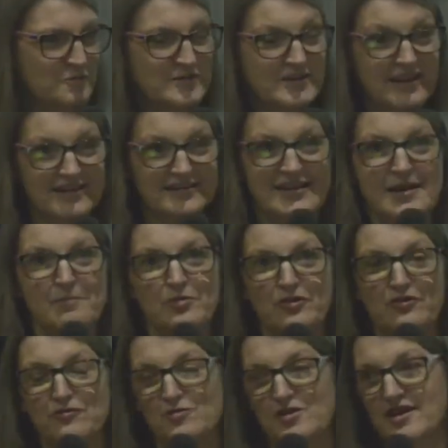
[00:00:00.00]
What's an example
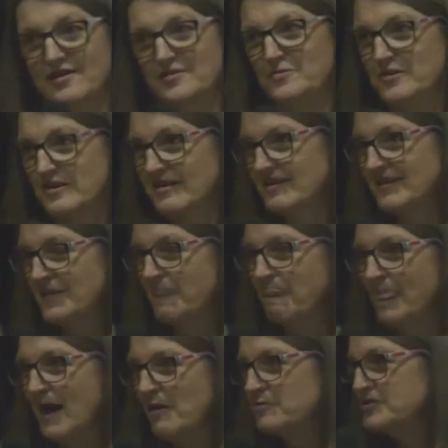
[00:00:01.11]
of one, or
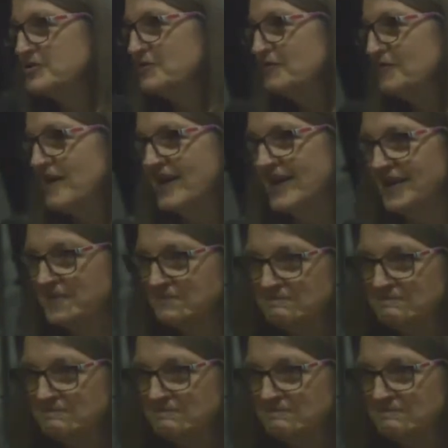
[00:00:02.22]
how would you define it?